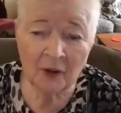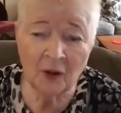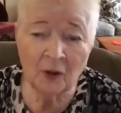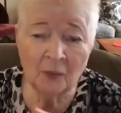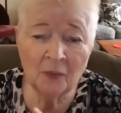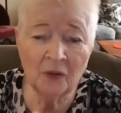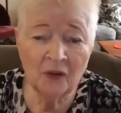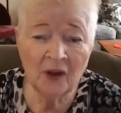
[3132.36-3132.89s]

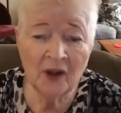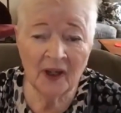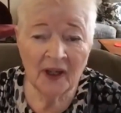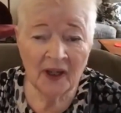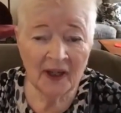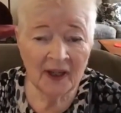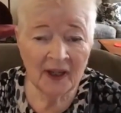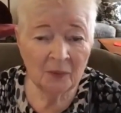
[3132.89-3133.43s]
rooms
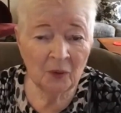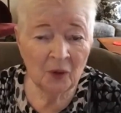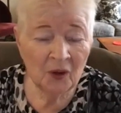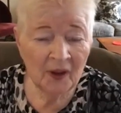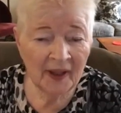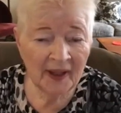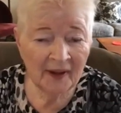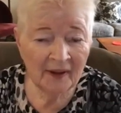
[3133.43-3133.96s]
and
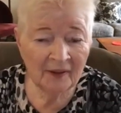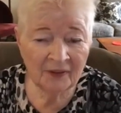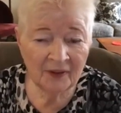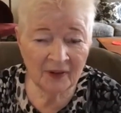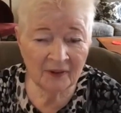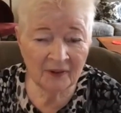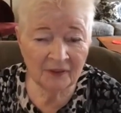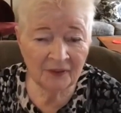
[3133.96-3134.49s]
we'll have
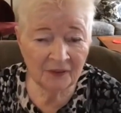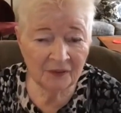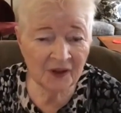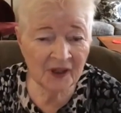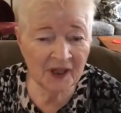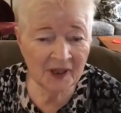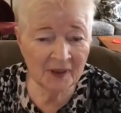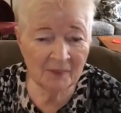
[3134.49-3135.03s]

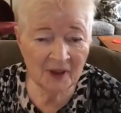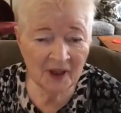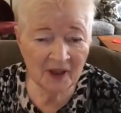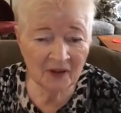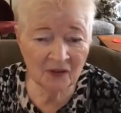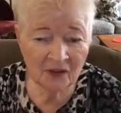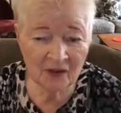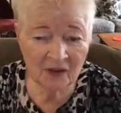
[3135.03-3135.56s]
15
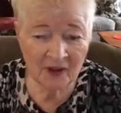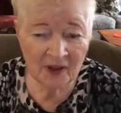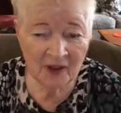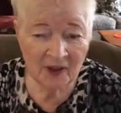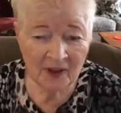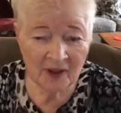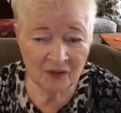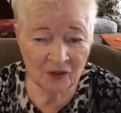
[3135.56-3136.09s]
minutes
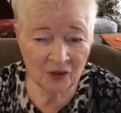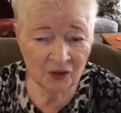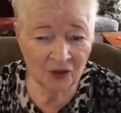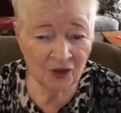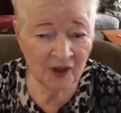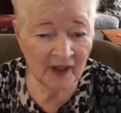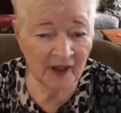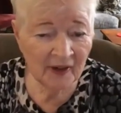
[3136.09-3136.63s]
to
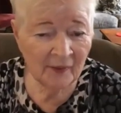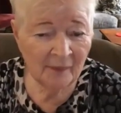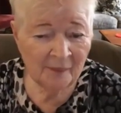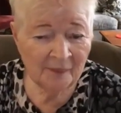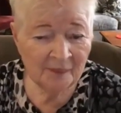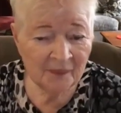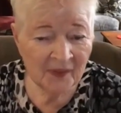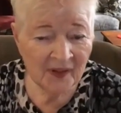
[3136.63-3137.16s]
share.